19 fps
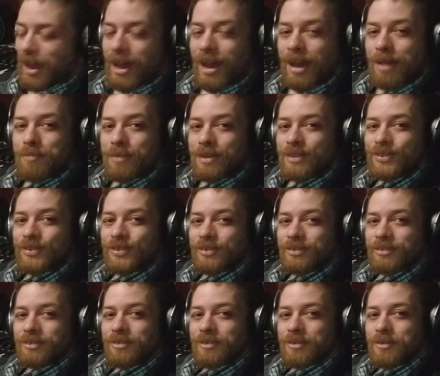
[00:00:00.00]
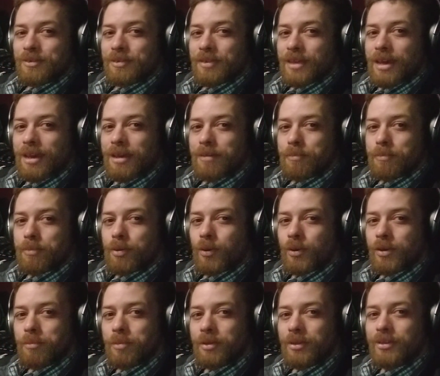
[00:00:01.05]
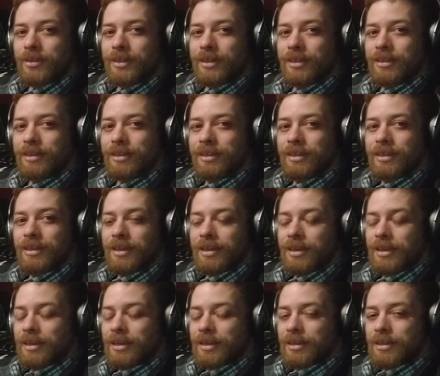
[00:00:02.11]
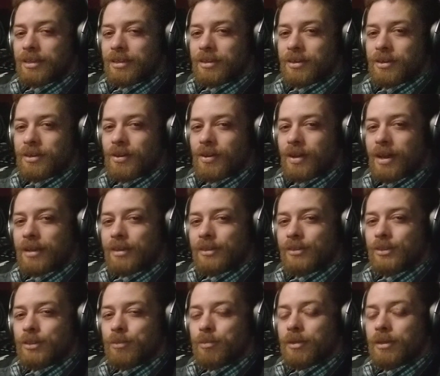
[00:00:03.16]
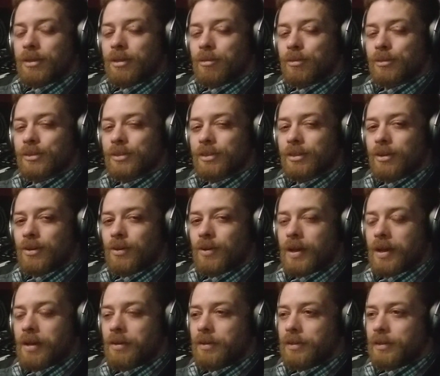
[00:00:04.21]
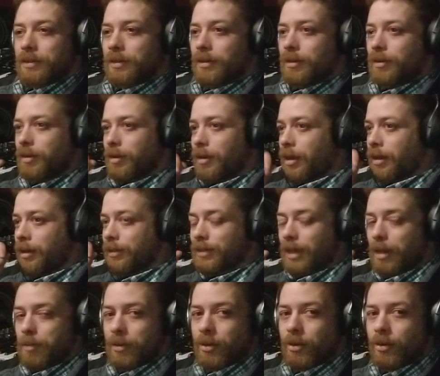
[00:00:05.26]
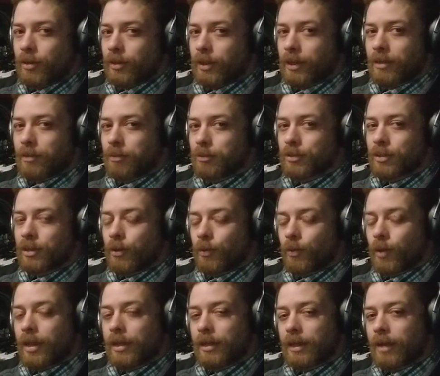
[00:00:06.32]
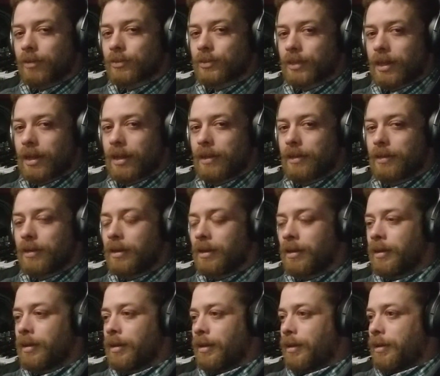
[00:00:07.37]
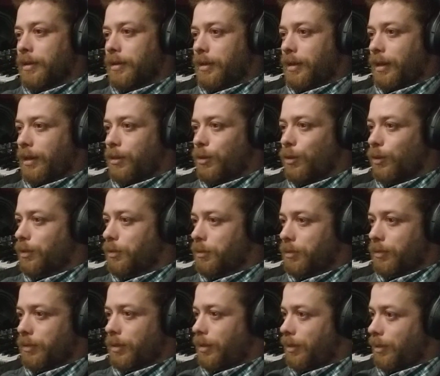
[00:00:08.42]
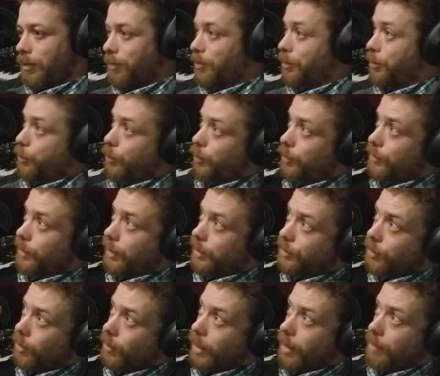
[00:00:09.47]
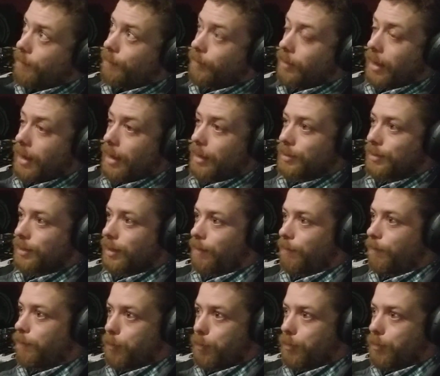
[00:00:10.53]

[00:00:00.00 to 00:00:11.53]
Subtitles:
I miss that portability. I used to be able to go out, and anytime I heard like it was gonna rain outside, I knew it, as soon as I saw that flash that